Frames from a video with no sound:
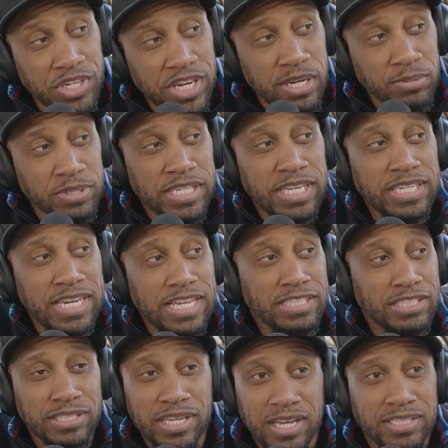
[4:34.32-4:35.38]
chips
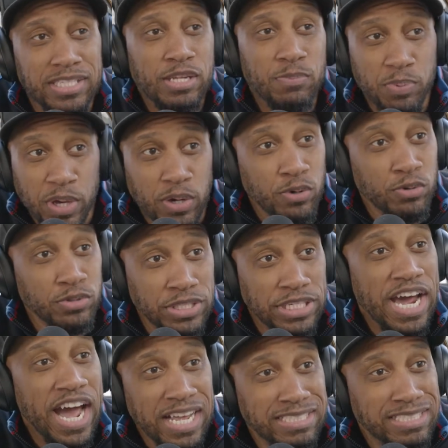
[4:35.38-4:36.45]
and pickles
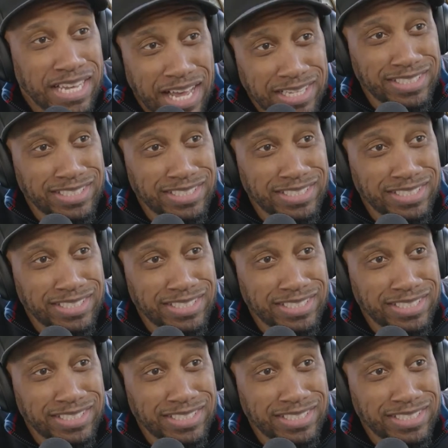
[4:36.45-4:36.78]
and hot sauces.